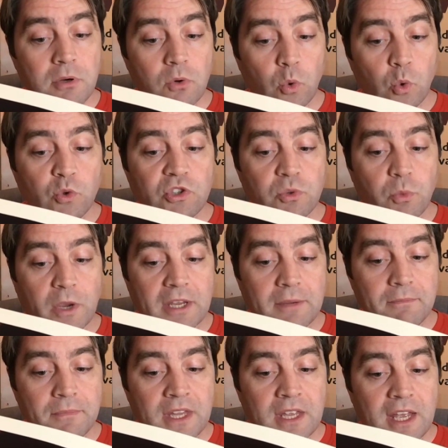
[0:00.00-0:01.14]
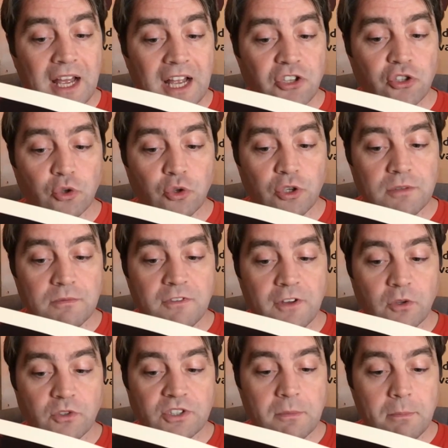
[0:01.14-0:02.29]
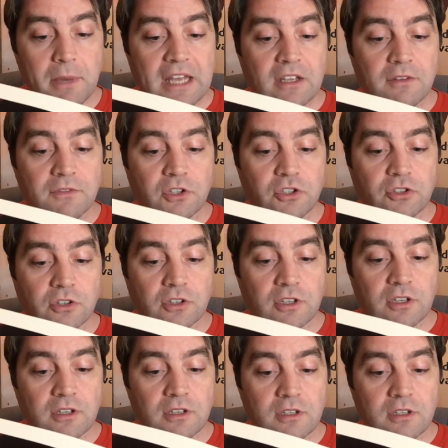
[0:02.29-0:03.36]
old sweat and urine fills the back of the truck.